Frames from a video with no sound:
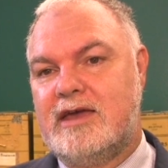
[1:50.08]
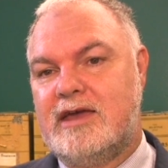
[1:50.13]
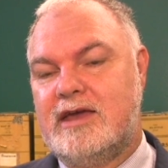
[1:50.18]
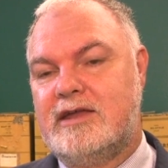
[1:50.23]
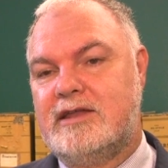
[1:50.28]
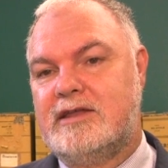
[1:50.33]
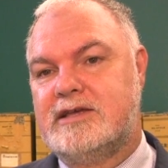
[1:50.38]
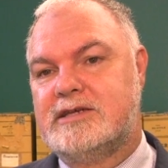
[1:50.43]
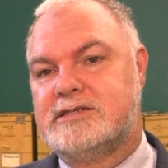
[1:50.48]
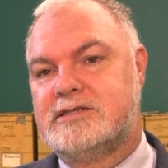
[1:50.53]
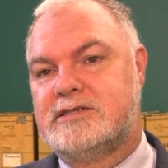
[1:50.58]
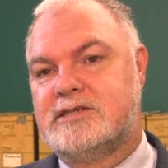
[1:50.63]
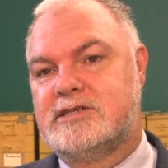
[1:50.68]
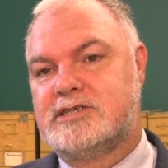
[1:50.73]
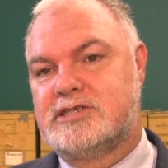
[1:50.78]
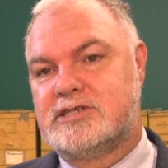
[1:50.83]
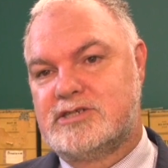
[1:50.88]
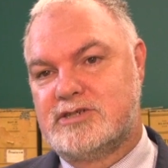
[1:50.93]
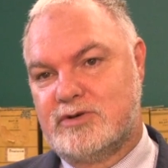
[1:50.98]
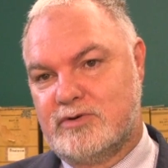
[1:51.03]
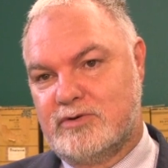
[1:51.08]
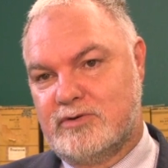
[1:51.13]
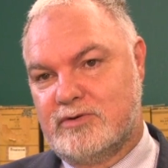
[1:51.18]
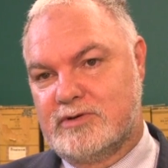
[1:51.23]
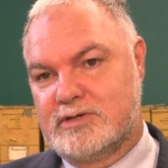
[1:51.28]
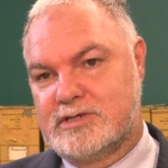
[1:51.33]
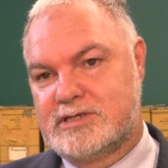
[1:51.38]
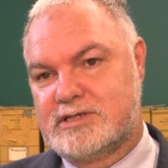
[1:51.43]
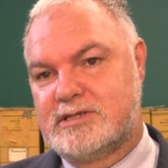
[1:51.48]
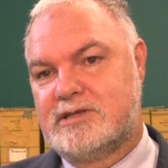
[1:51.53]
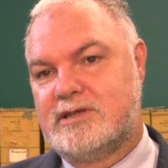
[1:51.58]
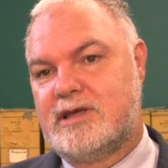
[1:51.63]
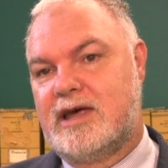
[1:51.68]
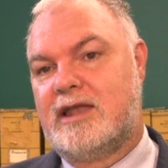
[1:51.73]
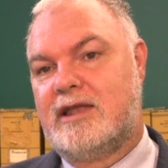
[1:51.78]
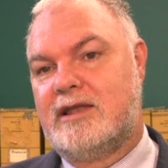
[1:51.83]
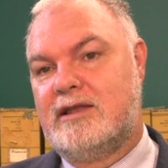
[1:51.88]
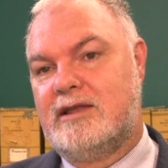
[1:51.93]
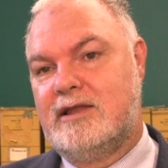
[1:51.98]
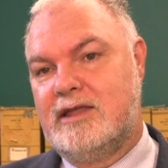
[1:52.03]
It is the source that
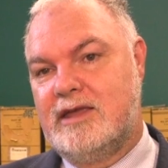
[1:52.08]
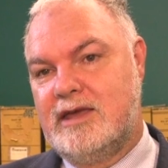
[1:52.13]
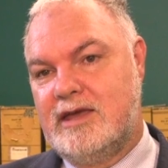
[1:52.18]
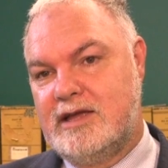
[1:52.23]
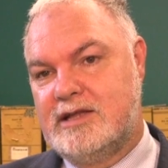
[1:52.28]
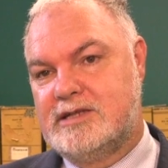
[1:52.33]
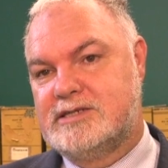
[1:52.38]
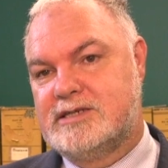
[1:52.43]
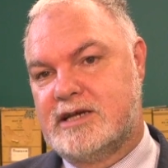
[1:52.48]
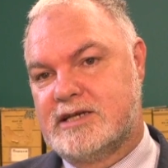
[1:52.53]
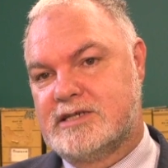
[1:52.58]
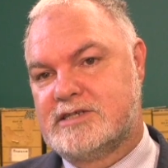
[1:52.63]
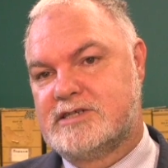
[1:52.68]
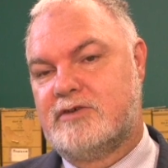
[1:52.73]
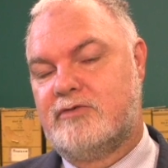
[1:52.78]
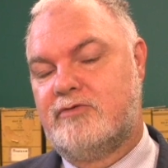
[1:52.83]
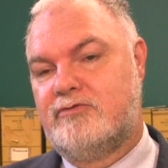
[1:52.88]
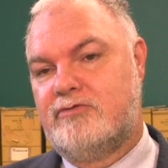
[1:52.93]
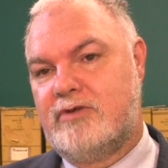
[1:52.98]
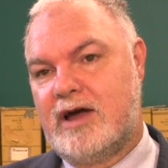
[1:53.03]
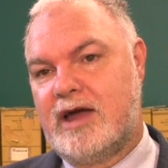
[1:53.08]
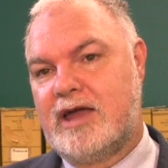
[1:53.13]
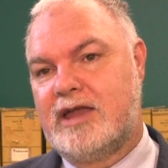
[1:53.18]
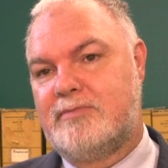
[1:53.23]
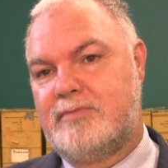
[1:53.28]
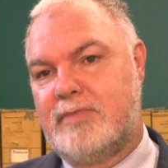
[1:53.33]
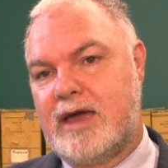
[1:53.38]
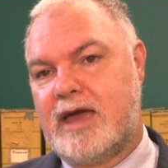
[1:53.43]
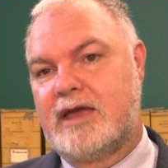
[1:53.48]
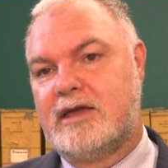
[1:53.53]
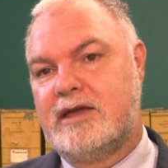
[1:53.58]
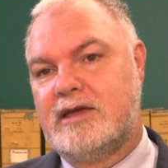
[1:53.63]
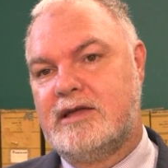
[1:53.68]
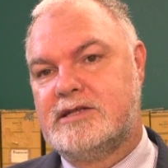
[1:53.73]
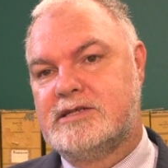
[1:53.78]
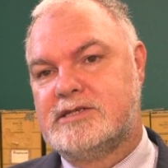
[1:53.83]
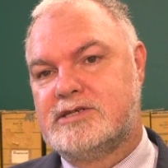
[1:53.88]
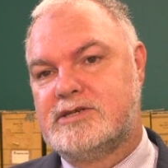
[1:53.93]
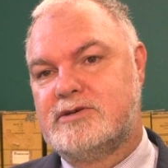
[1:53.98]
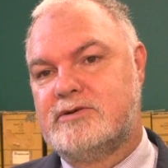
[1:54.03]
leads us right back
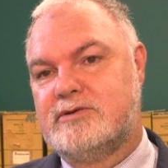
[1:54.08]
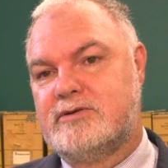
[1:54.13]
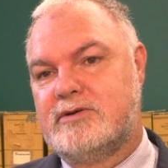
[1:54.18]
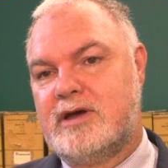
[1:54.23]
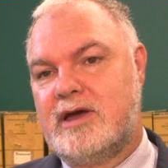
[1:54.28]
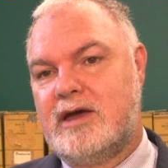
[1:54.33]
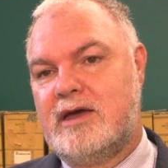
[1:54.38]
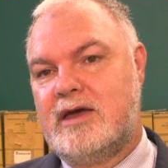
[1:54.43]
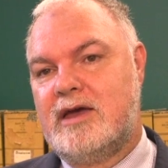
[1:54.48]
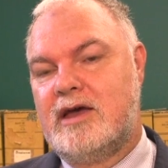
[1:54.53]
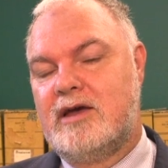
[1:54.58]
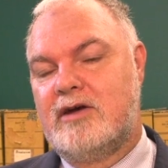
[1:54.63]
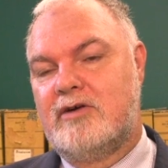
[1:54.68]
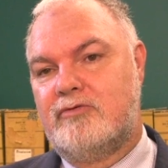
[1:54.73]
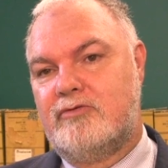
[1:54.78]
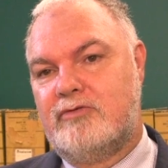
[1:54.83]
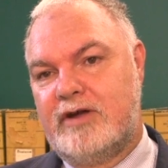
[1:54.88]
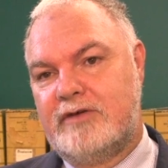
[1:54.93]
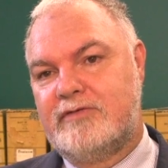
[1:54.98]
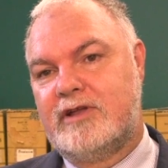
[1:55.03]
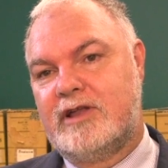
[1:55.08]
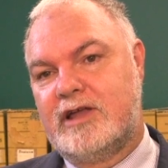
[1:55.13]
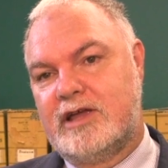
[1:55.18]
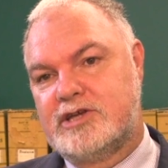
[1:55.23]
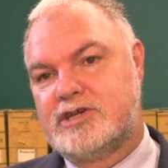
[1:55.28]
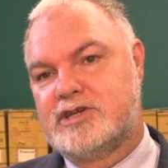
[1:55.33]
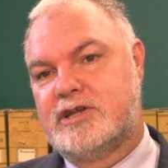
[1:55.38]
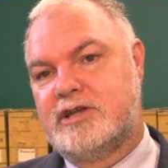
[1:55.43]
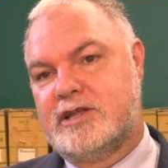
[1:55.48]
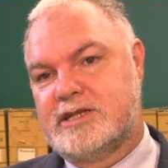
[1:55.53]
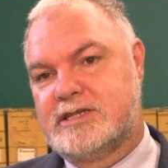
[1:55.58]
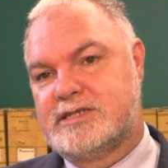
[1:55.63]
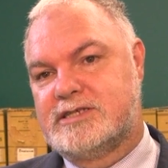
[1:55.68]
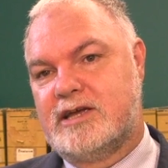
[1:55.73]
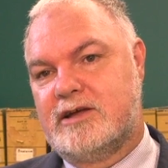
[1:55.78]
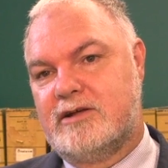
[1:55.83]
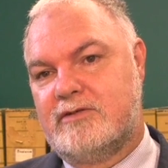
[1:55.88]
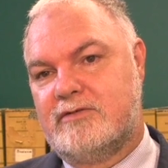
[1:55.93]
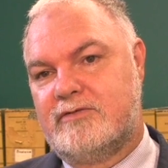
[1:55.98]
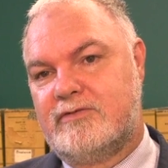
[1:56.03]
into revelation
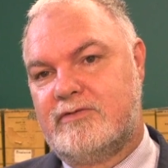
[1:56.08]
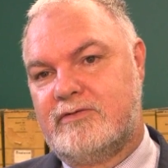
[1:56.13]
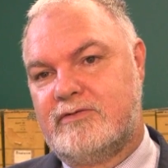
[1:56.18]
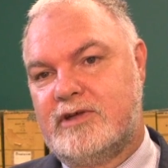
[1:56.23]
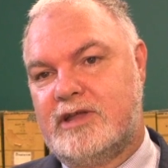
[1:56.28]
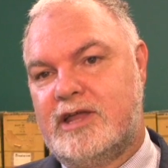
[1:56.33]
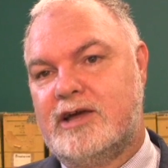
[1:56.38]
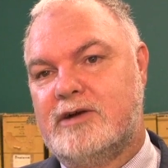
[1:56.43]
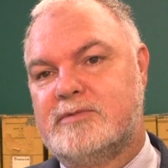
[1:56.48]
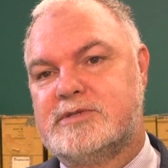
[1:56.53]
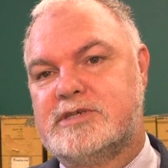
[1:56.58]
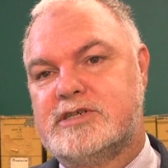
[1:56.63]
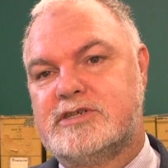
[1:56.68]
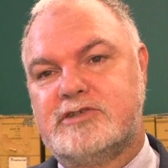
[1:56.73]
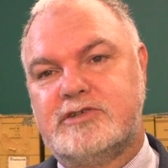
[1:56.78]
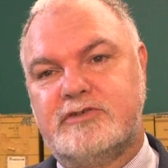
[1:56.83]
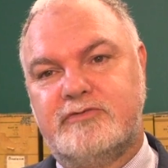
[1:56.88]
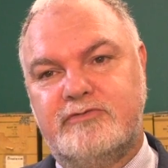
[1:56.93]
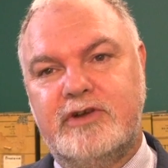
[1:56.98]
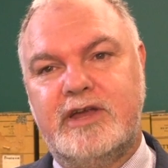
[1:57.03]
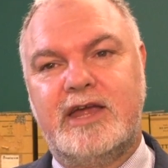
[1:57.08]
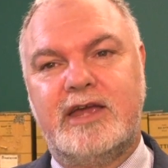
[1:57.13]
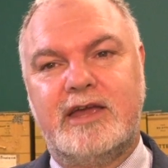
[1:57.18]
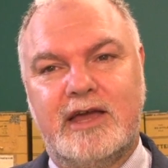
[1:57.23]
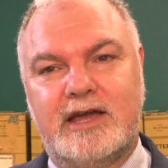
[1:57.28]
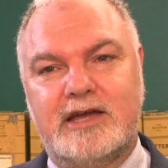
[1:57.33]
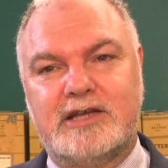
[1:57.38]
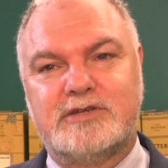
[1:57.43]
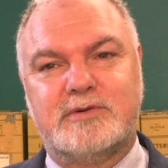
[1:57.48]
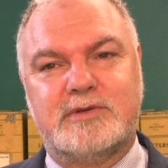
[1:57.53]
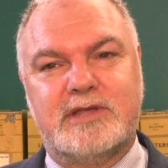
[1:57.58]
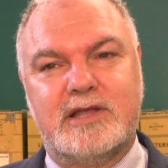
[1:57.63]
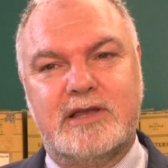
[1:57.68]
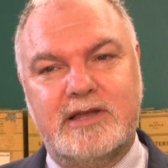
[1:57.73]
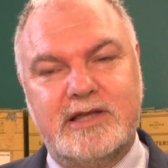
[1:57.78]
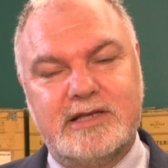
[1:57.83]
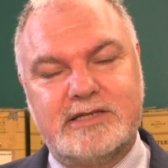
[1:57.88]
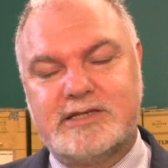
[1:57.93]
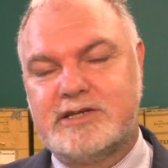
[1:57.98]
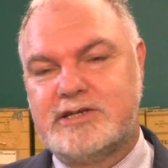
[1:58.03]
itself that helps us to re engage with
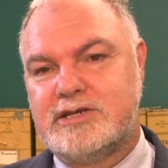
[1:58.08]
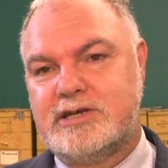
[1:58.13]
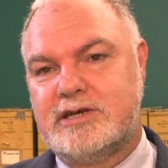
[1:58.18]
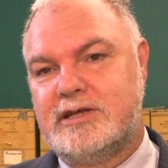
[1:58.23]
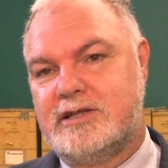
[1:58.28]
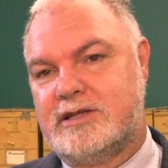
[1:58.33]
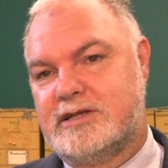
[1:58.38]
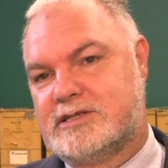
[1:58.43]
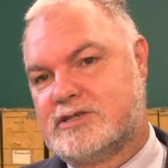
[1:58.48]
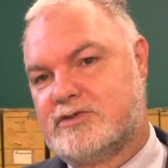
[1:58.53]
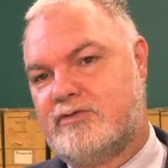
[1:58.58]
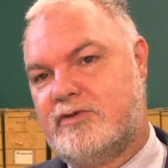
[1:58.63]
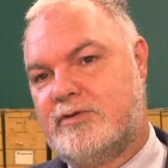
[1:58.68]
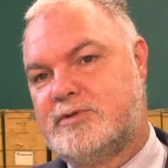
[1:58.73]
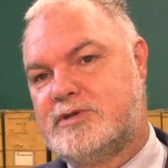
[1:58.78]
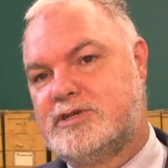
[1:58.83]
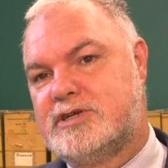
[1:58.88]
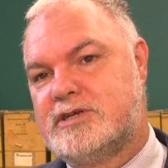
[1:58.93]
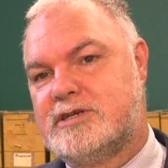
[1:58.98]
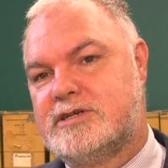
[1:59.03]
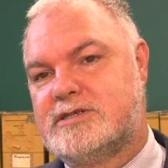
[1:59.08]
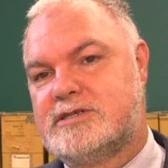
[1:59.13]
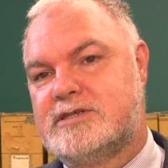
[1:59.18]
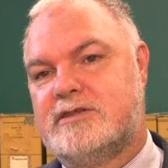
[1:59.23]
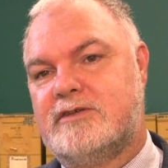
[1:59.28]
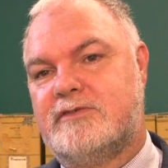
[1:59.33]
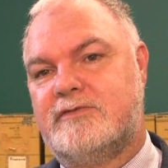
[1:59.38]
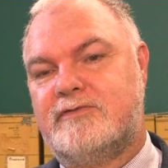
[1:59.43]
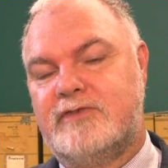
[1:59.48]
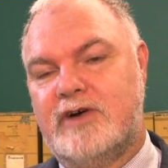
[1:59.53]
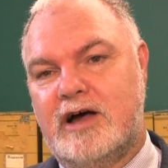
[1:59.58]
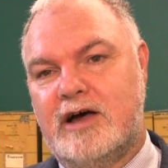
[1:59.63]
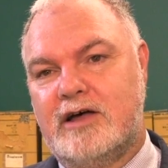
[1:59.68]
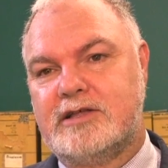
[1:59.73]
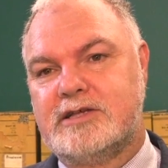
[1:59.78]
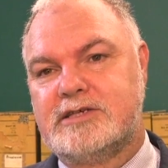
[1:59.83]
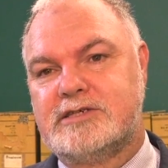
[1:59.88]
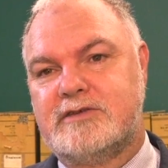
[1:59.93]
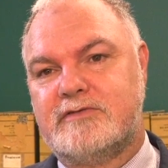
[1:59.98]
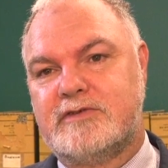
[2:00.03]
the liturgy, the scriptures, the
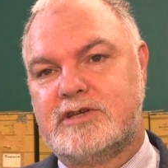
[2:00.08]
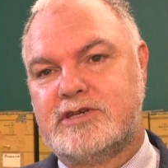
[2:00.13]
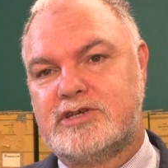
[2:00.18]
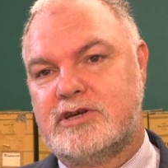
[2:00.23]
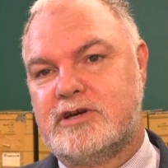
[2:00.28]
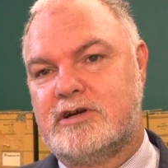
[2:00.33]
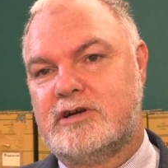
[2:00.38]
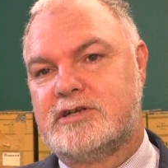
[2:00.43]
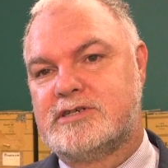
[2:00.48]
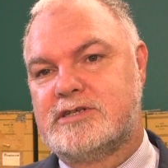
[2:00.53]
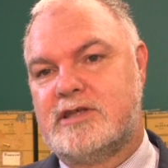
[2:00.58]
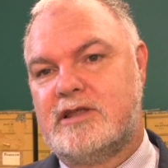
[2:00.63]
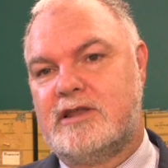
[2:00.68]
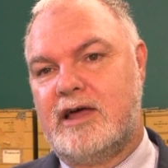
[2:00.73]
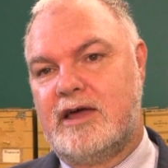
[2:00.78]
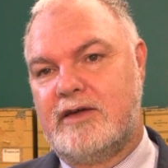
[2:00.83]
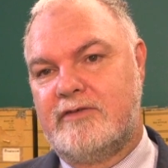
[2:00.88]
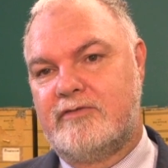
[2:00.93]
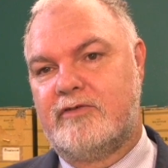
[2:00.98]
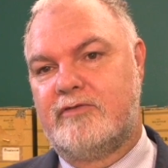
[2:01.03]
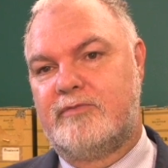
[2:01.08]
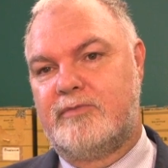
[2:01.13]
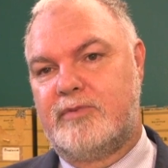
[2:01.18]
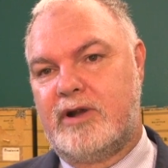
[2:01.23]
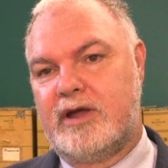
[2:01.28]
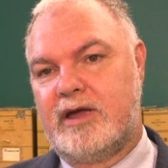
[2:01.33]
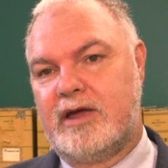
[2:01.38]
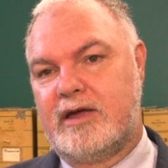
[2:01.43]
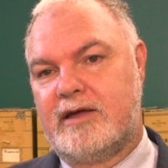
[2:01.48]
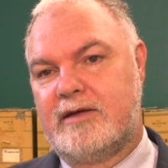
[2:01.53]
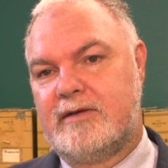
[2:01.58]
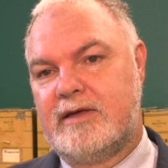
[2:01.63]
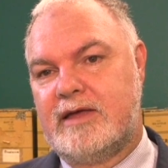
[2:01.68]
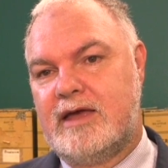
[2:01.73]
fathers of the church, the life of prayer.